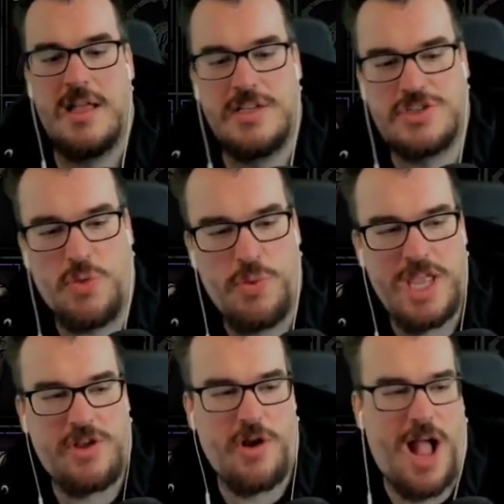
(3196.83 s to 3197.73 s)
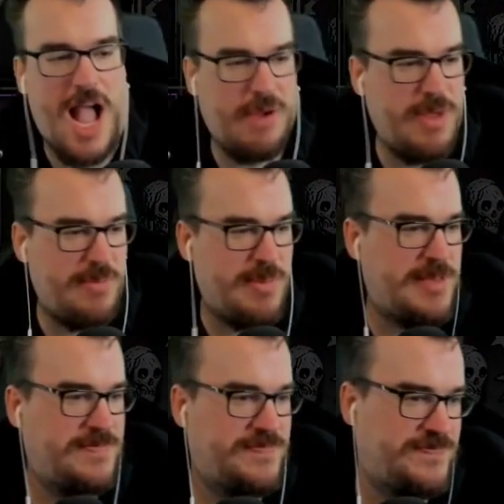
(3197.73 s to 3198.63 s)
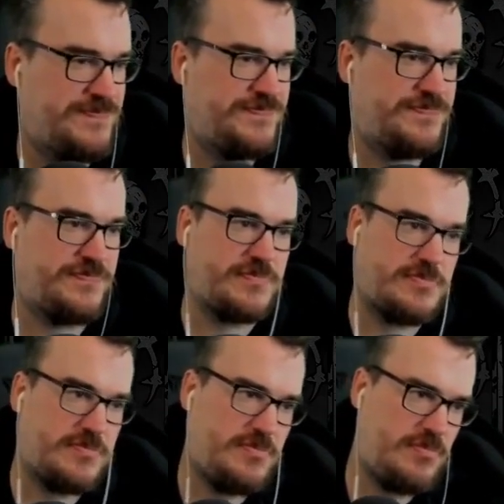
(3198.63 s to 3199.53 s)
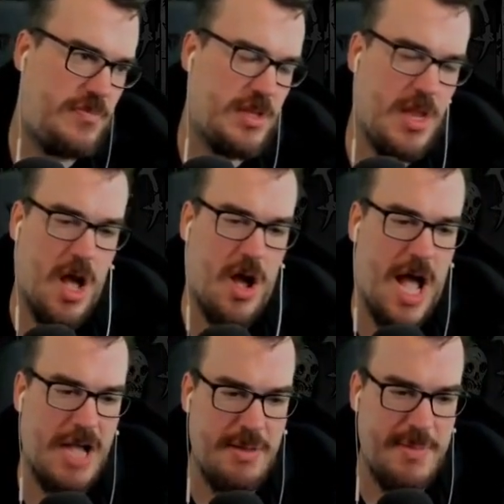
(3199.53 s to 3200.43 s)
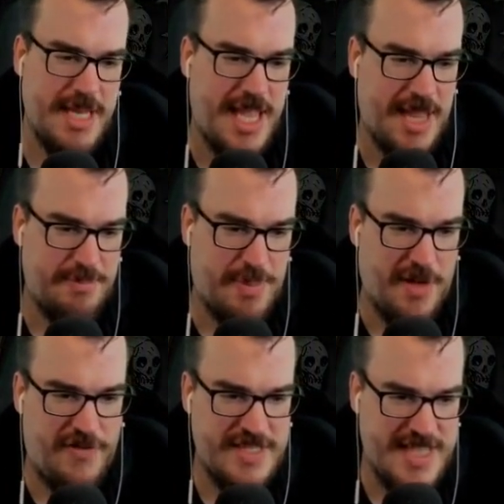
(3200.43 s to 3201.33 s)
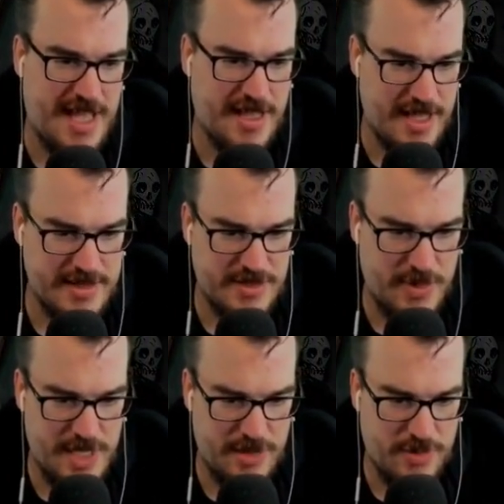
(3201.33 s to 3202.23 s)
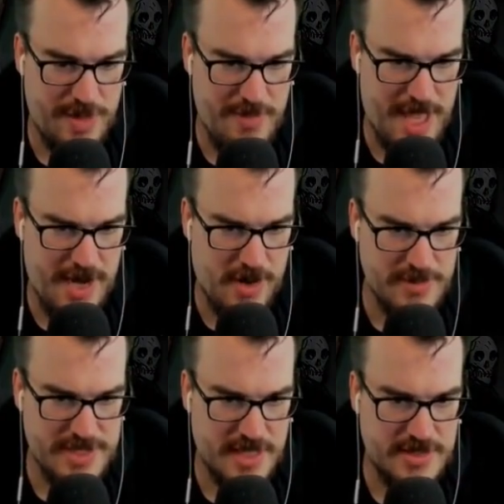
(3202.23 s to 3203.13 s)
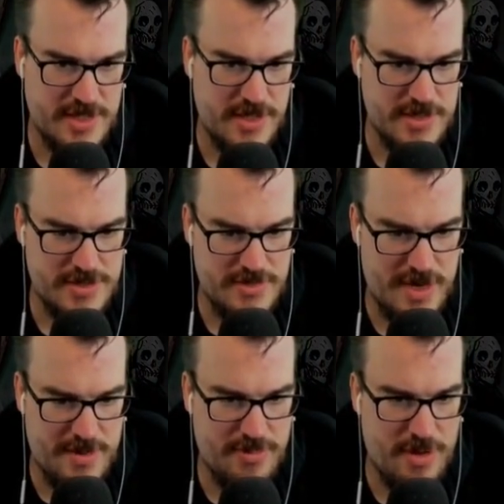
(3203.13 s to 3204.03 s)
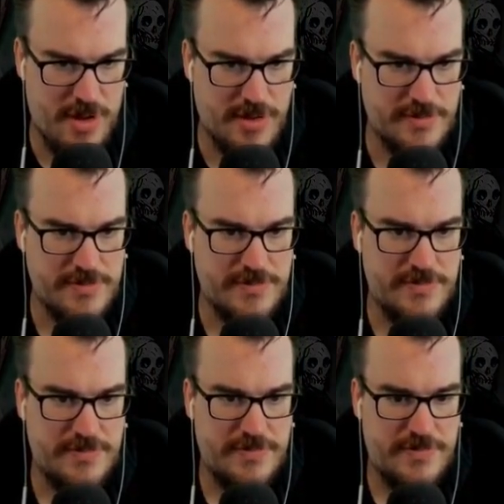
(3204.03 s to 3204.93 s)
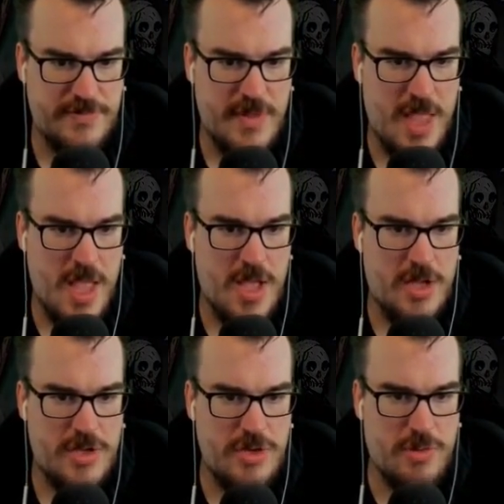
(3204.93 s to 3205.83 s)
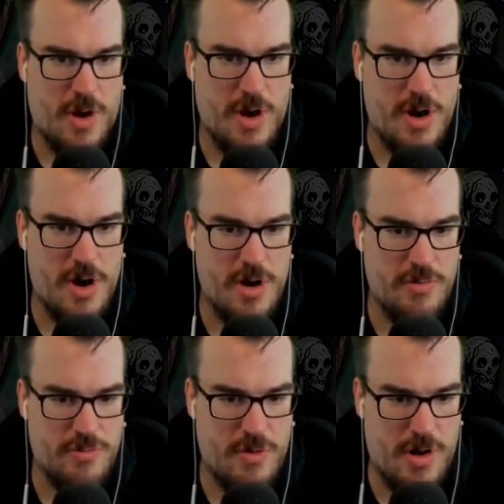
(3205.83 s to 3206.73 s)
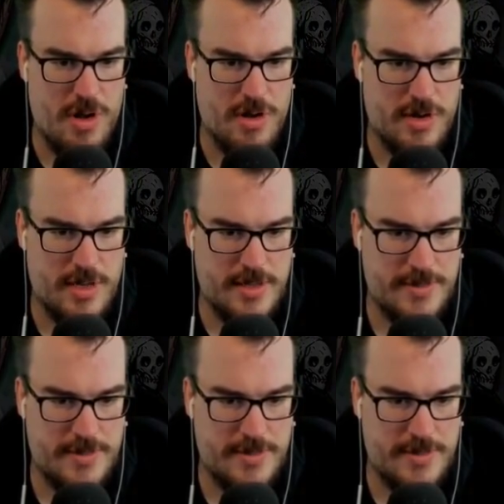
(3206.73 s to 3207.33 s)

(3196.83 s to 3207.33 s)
Just a weaker highwayman. No, highwayman can't buff his allies the way the way man at arms does. So you're just straight up wrong. You are wrong.